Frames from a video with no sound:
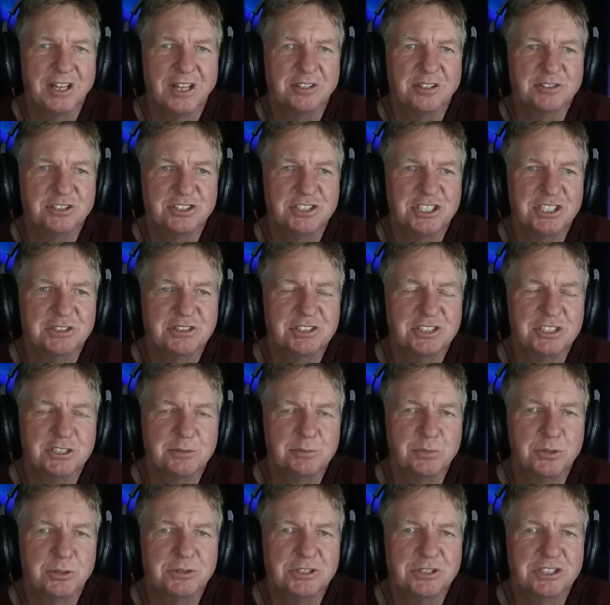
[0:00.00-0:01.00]
those series
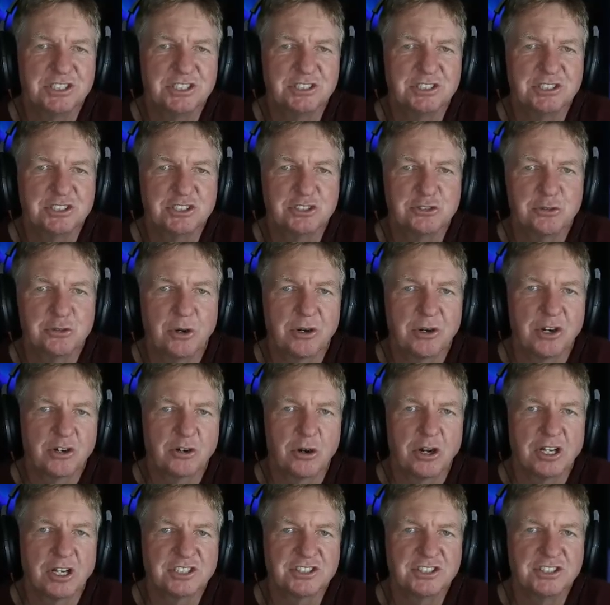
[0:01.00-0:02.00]
of buoys that are strung
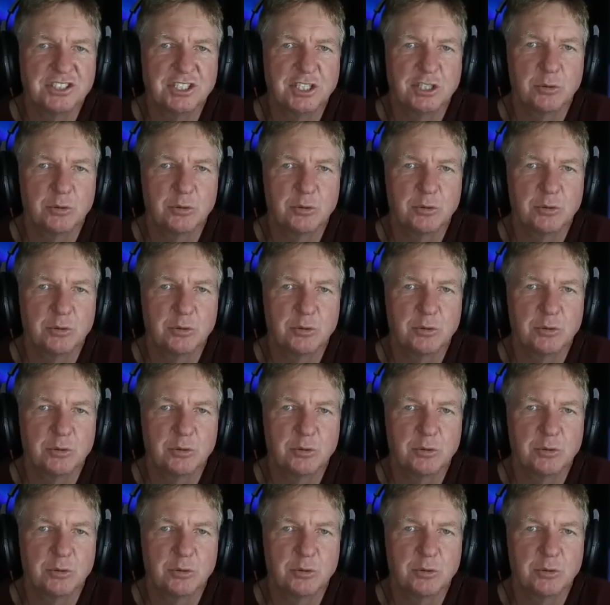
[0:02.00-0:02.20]
across the